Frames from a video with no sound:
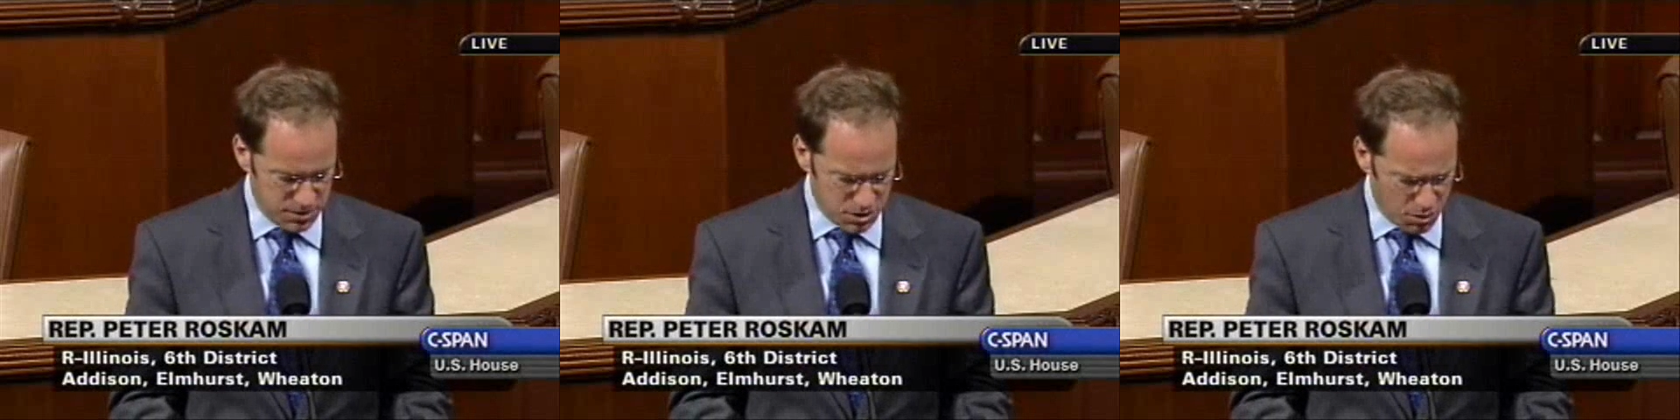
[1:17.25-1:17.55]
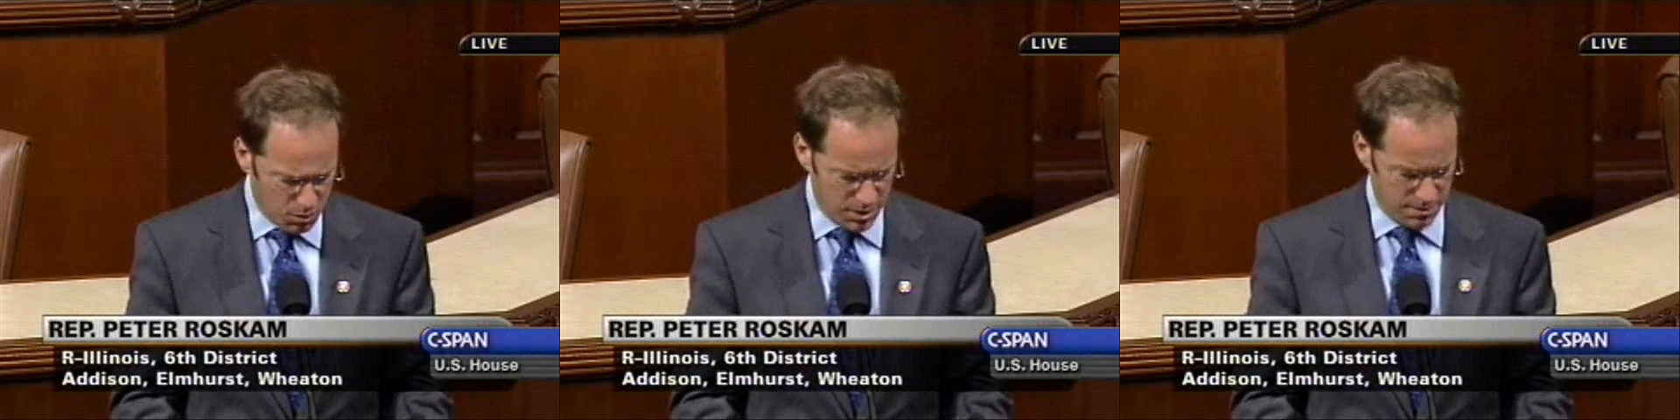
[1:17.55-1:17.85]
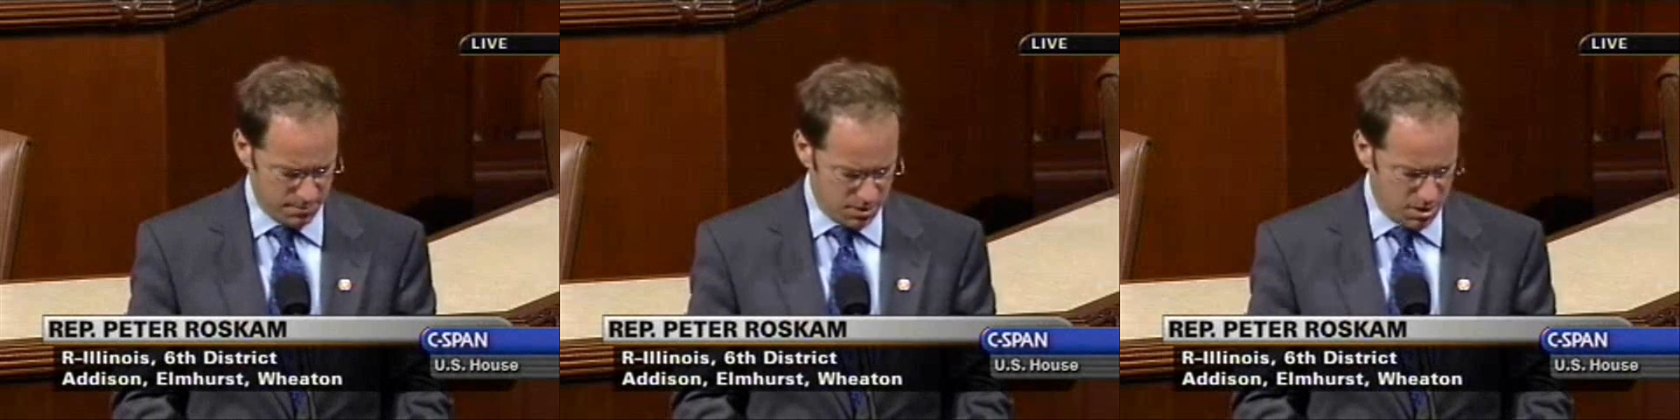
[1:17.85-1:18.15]
no
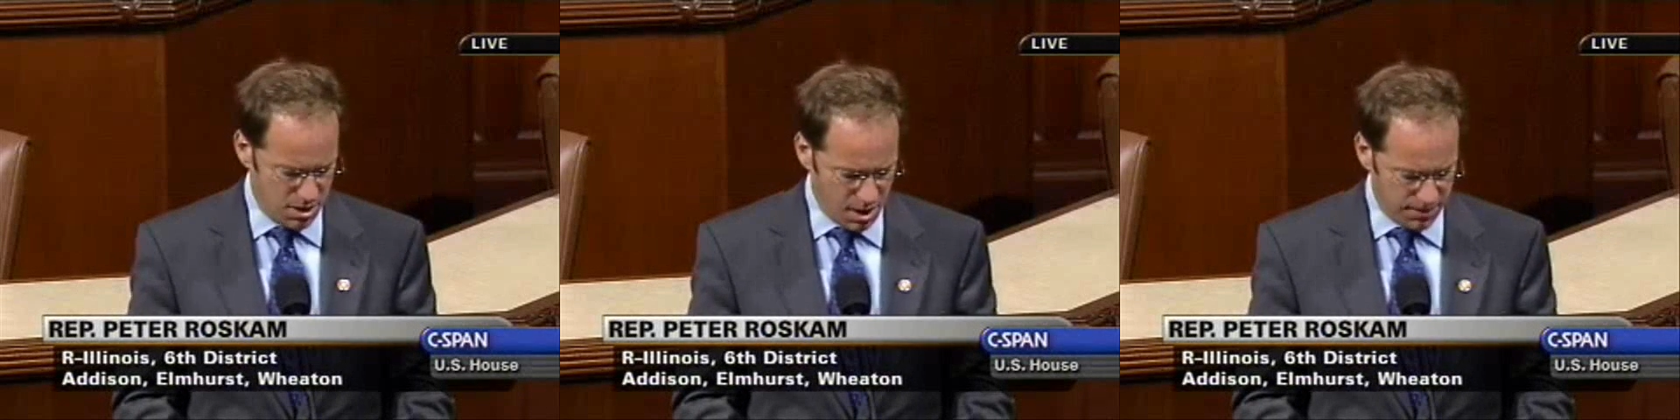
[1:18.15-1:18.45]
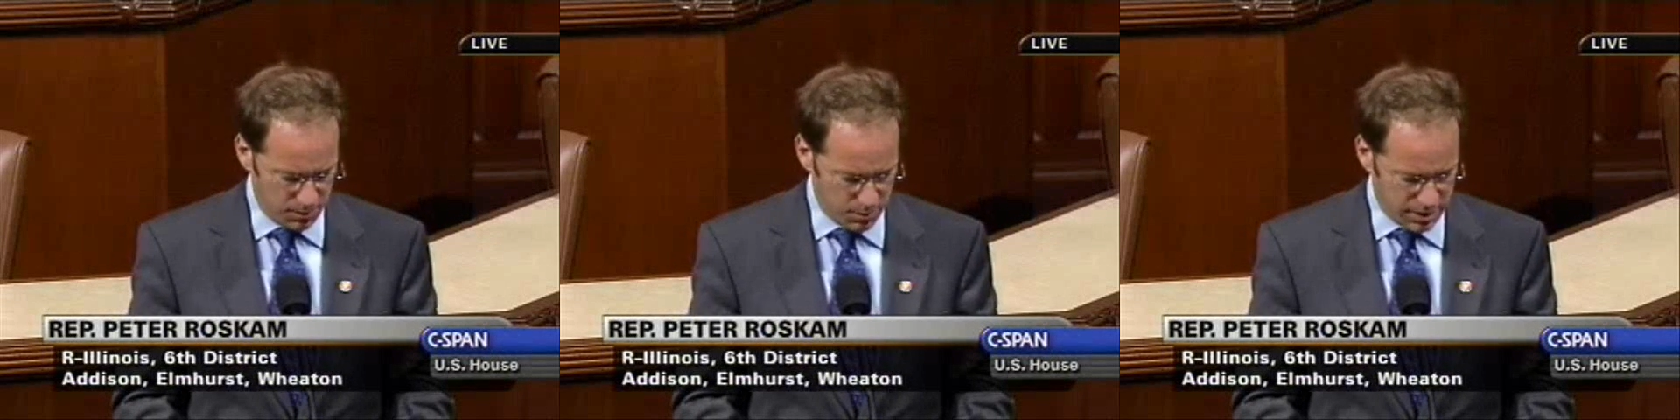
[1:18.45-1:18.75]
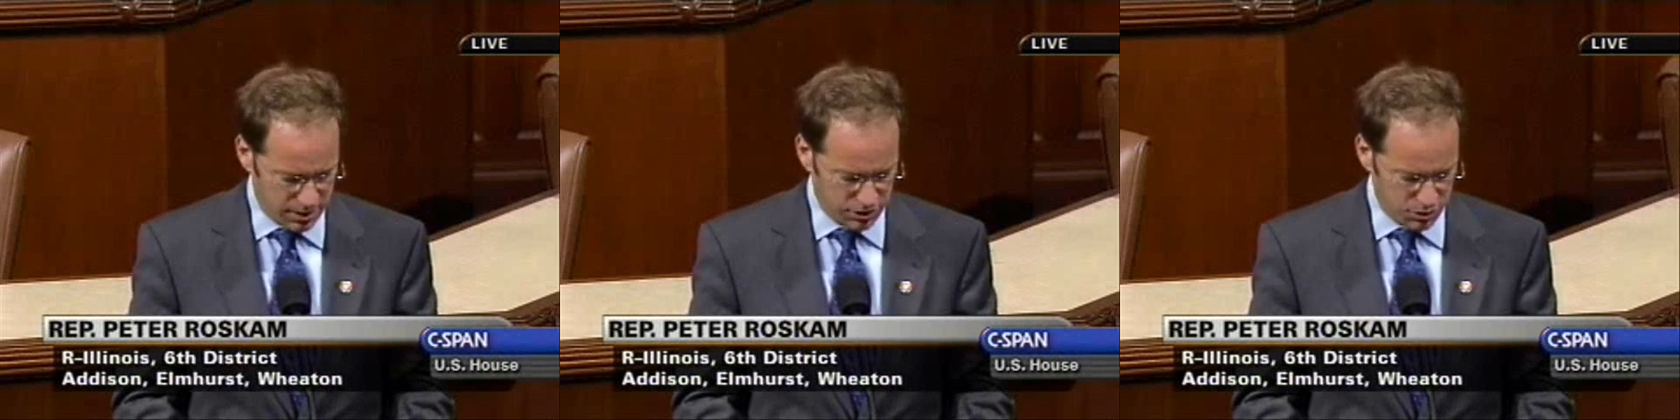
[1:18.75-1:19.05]
one, none that we
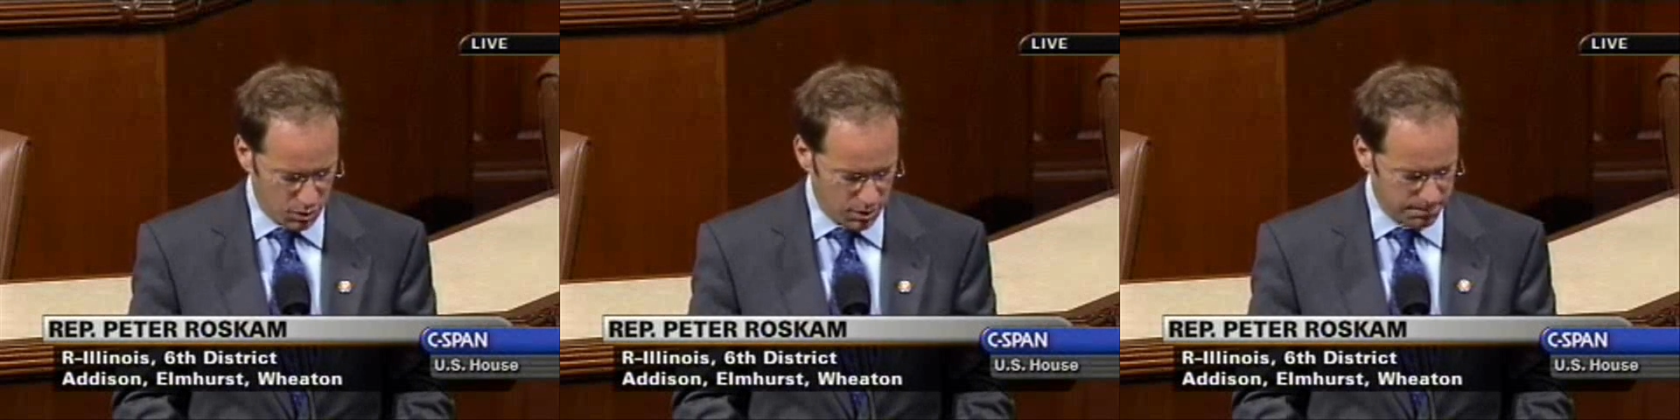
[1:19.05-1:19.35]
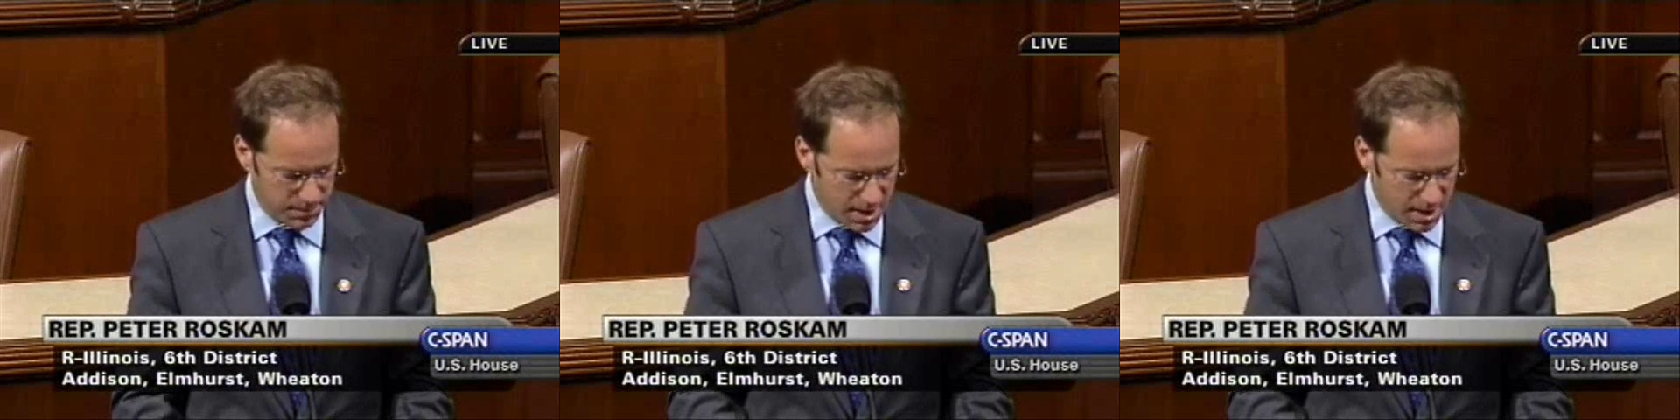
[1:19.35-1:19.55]
can ignore.